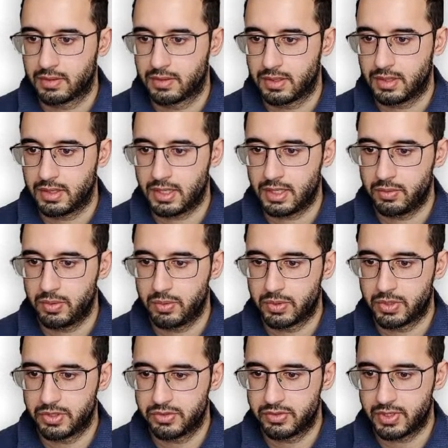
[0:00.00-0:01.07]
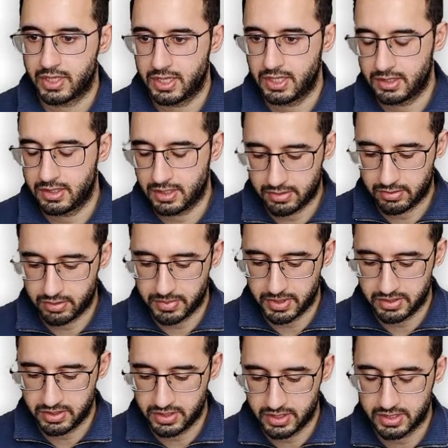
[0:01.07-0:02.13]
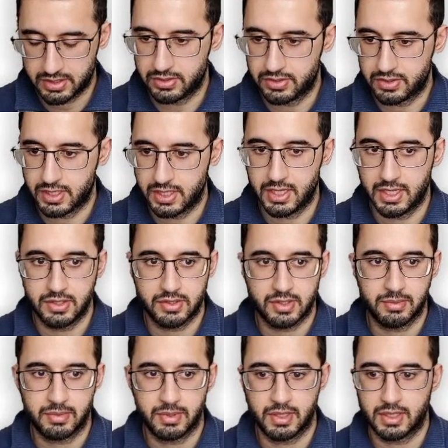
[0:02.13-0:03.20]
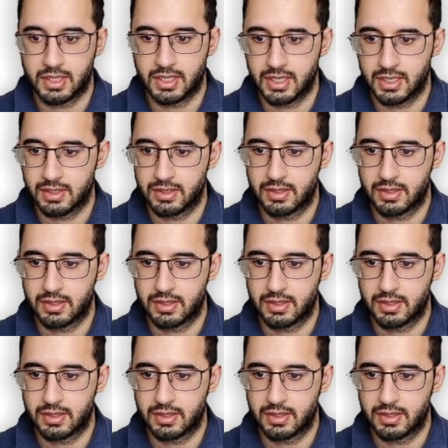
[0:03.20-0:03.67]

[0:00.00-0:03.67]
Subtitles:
And we want to say the error message has to say something like